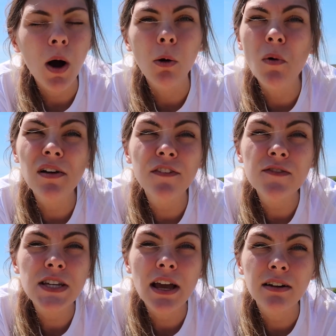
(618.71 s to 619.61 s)
A
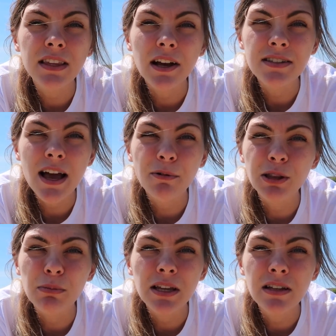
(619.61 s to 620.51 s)
158 on the LSAT when
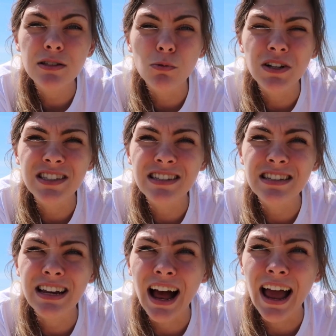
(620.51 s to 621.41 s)
the median's a
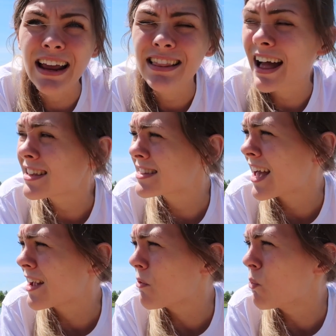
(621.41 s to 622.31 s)
169, that is
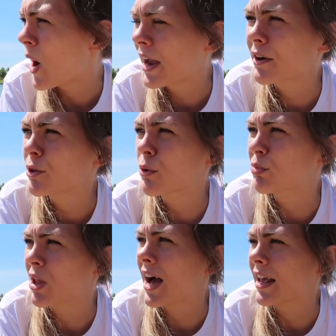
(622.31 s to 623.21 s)
like, why are you
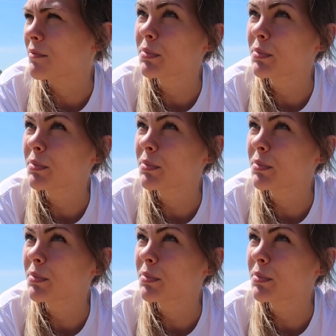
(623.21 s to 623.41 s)
applying?